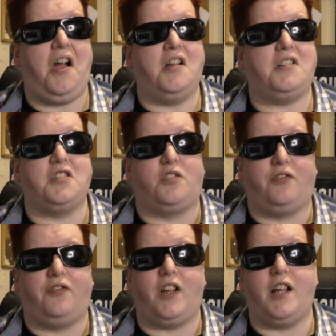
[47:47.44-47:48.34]
a
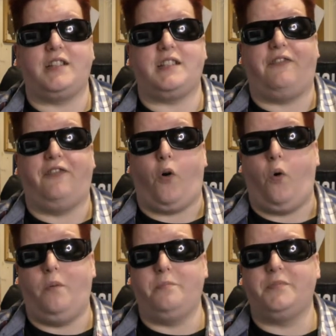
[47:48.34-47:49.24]

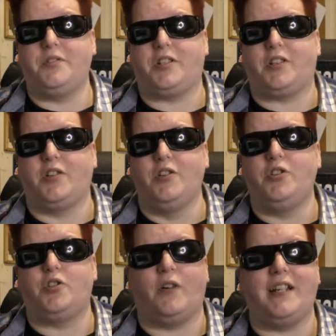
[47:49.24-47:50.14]
deformed,
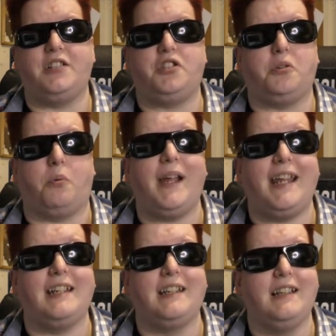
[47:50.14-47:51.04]
conjoined
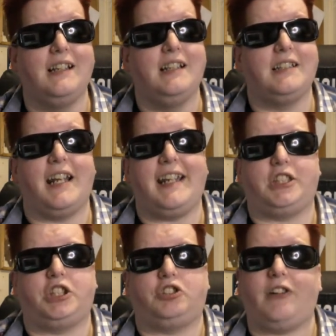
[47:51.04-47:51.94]
twin that
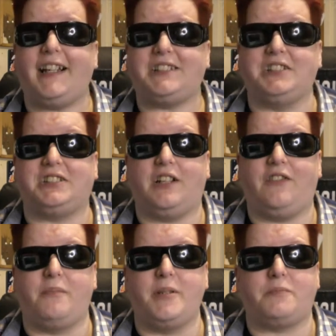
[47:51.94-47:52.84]
extracts
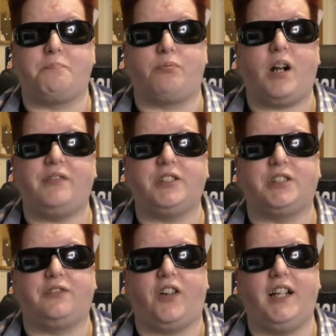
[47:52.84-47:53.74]
itself from its brother
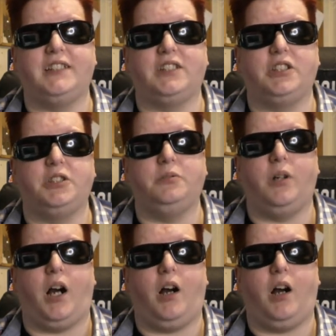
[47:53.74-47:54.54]
to find a new